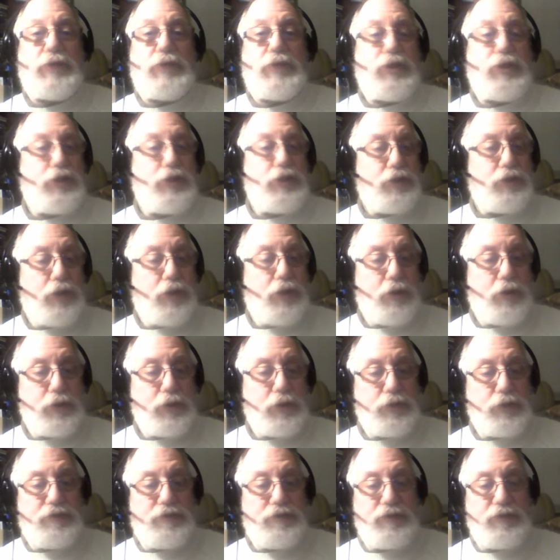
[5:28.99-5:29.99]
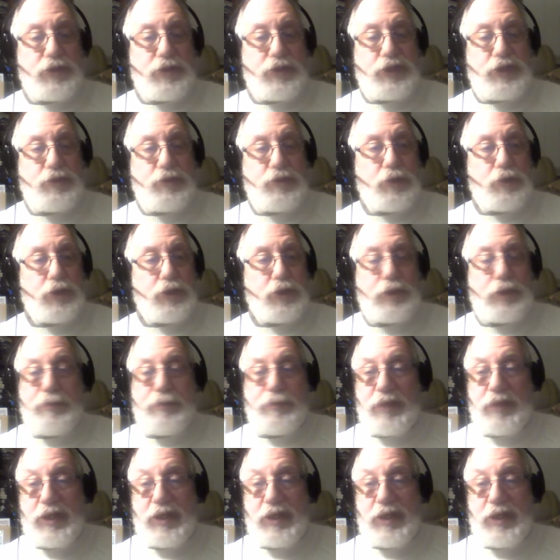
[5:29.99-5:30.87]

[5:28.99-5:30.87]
a little lower for it to work,